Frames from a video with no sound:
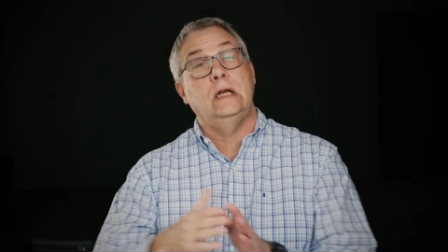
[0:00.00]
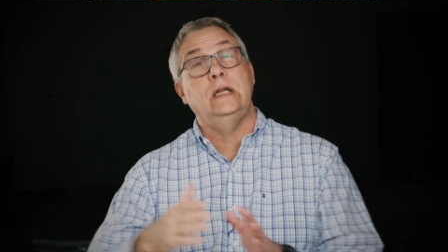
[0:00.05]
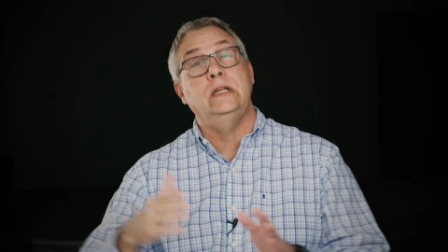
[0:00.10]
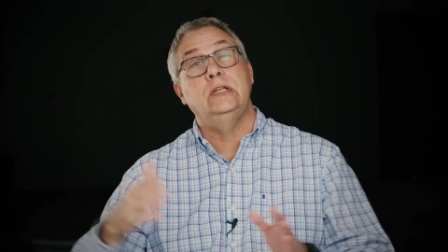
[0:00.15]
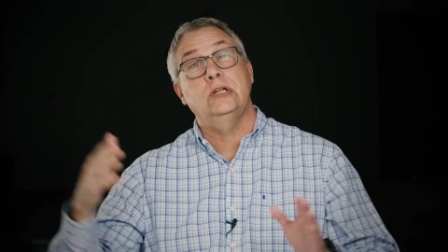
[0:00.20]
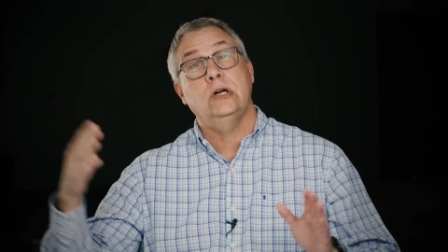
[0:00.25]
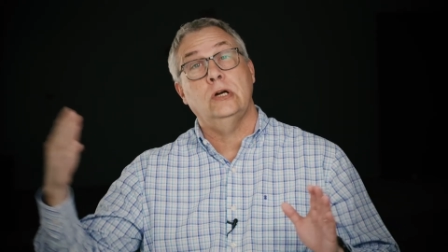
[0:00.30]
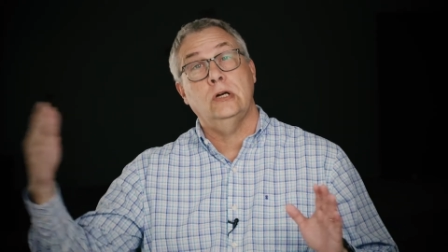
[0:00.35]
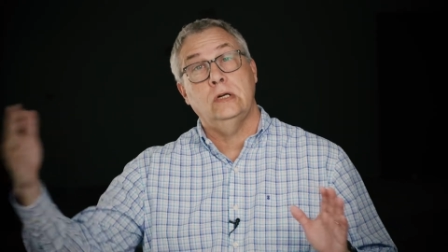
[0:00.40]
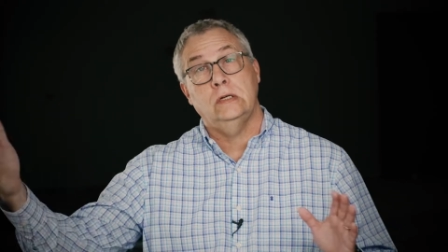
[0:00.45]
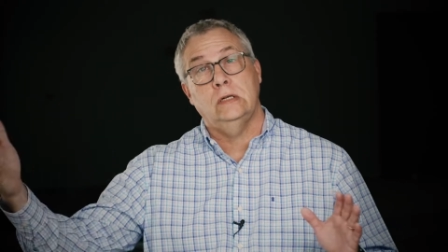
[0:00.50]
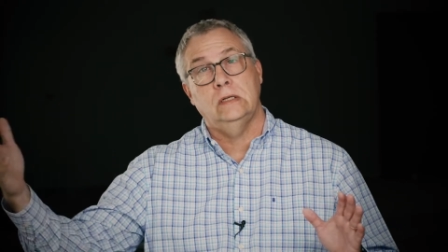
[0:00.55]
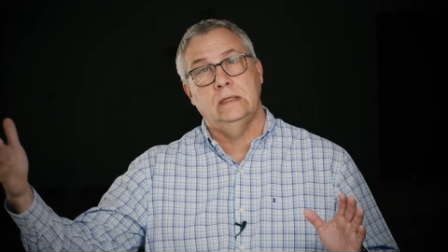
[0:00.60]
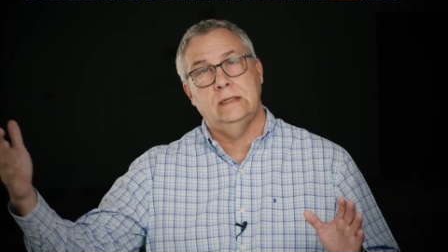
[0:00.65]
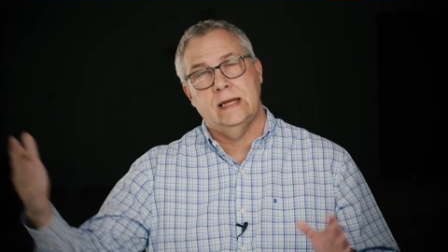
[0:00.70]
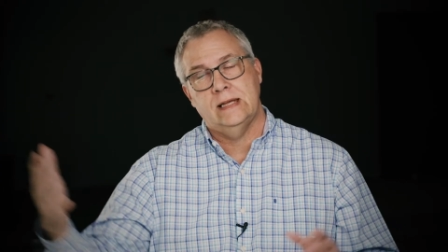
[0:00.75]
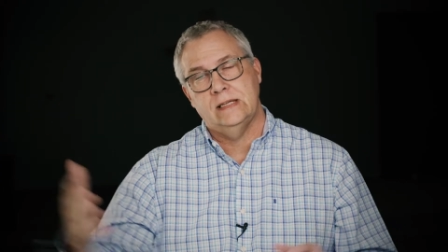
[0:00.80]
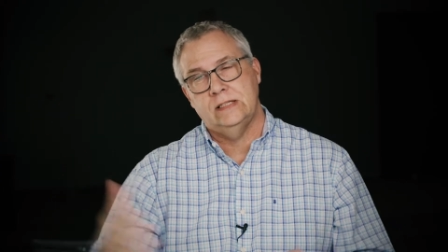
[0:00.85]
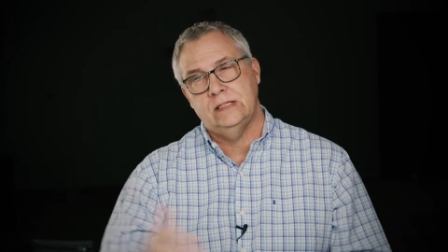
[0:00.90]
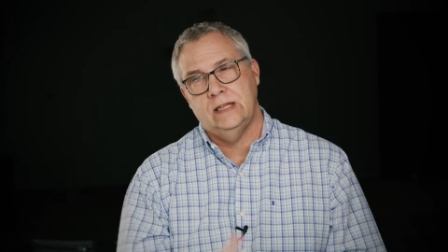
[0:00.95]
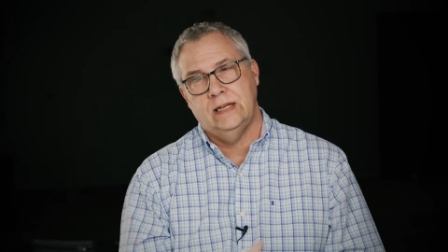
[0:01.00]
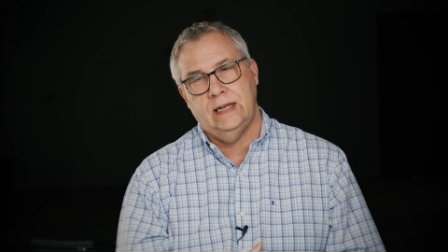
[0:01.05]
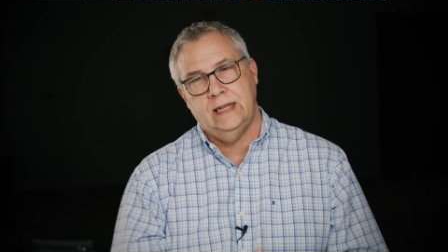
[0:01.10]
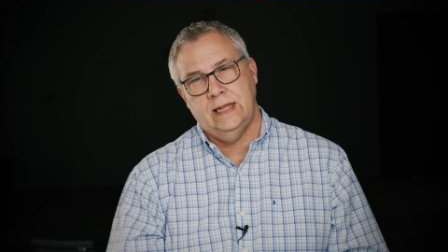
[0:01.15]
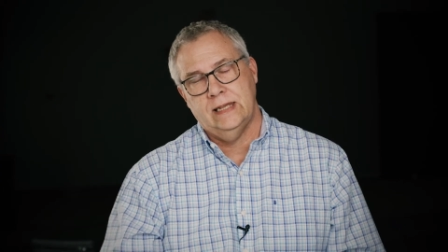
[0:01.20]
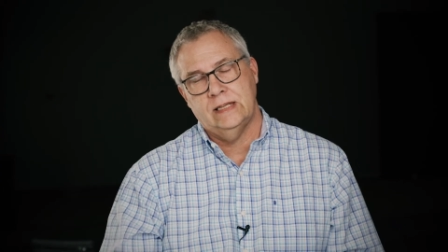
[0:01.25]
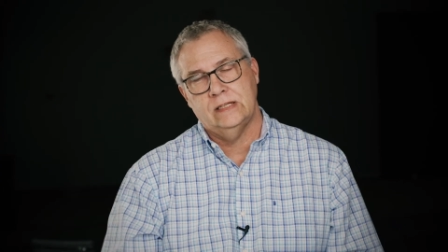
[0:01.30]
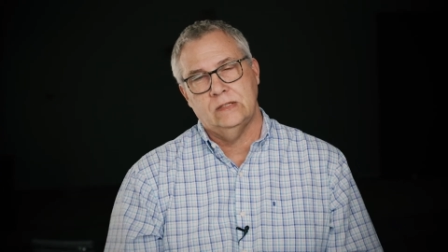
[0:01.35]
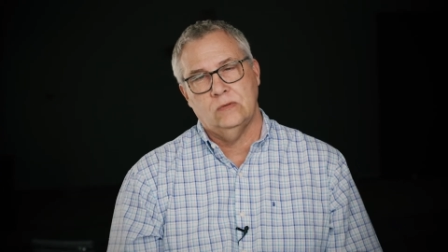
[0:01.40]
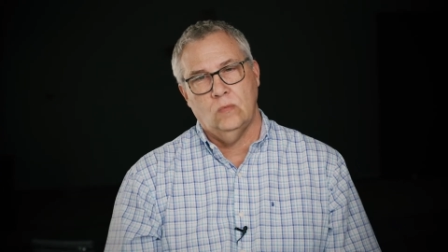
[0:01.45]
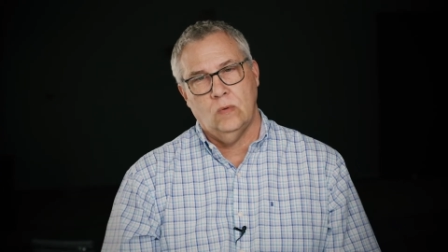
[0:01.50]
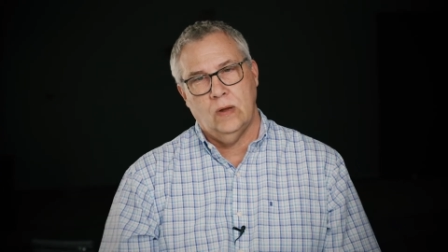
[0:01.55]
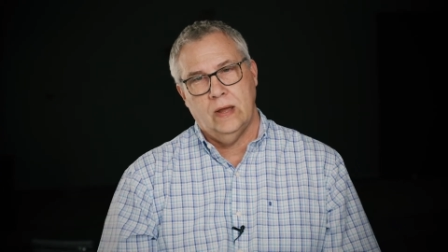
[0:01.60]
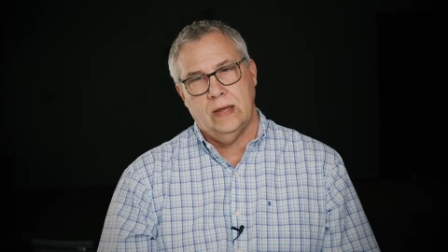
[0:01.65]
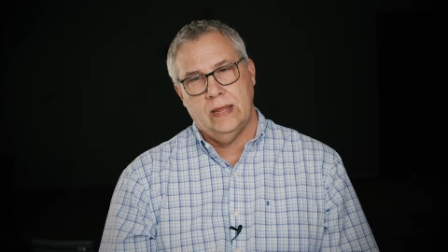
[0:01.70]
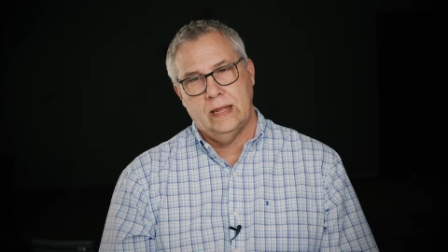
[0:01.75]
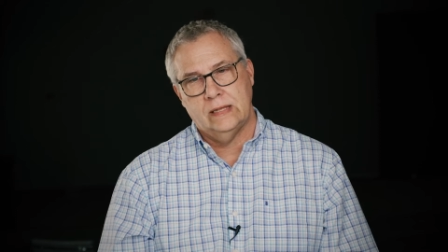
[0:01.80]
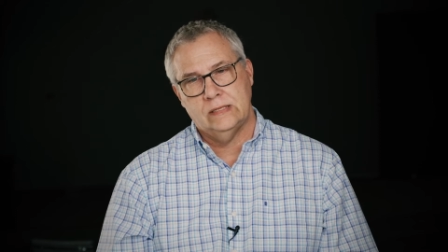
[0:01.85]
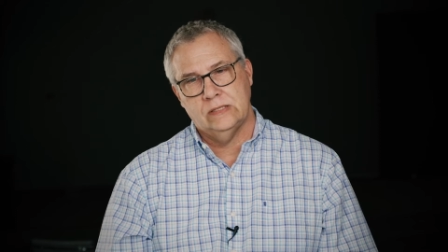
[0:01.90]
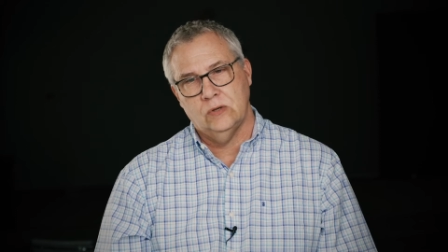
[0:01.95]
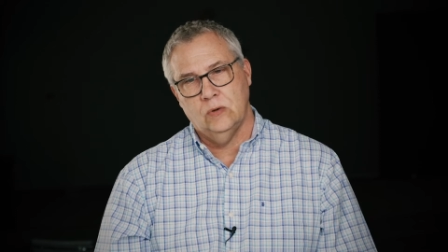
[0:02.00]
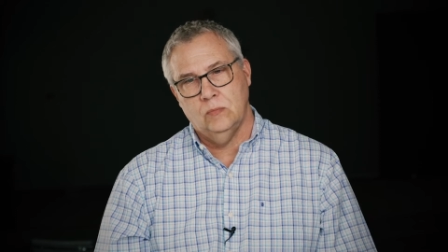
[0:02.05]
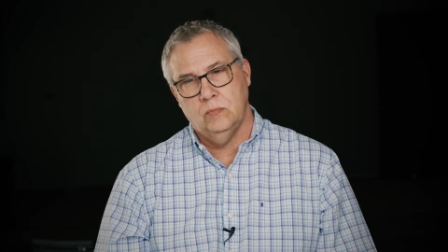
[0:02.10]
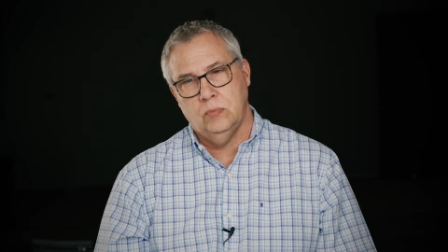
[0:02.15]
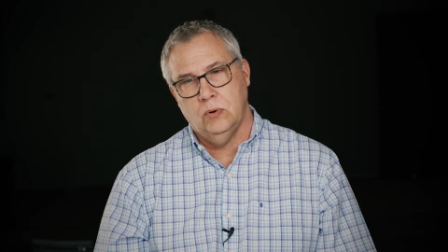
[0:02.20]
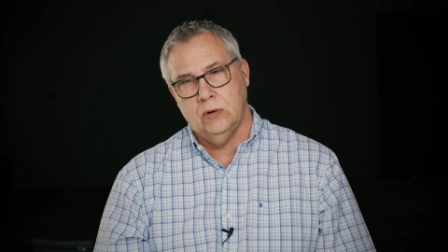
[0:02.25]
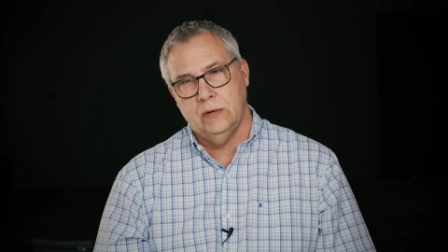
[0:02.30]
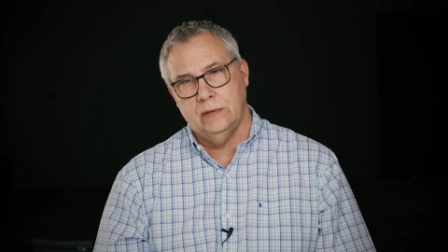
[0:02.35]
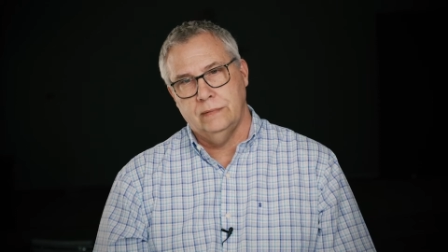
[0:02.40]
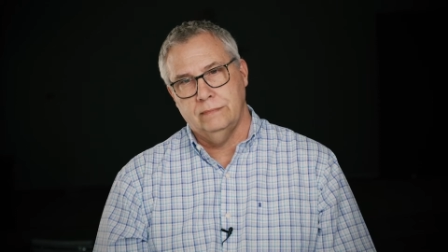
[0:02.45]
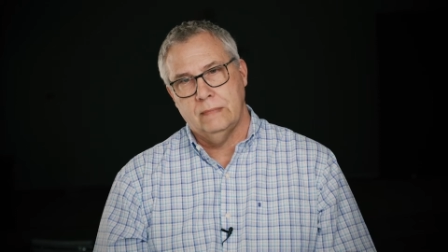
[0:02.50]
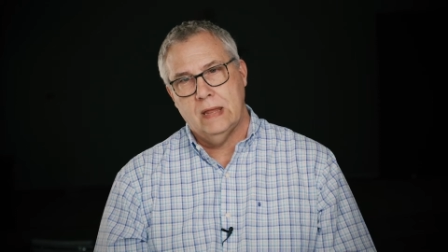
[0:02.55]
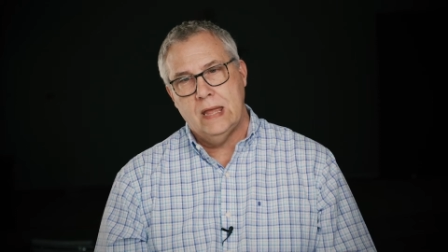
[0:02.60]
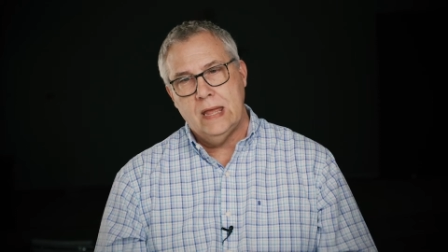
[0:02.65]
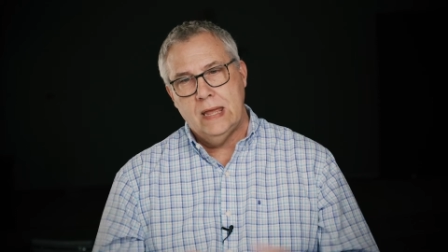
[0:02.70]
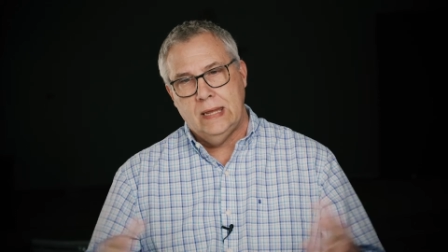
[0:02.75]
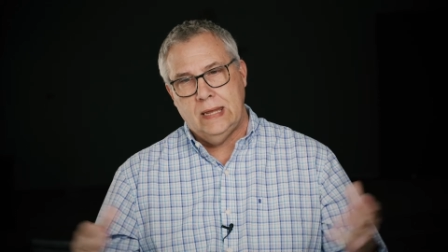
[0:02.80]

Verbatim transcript: eternal destiny is and why that's so important.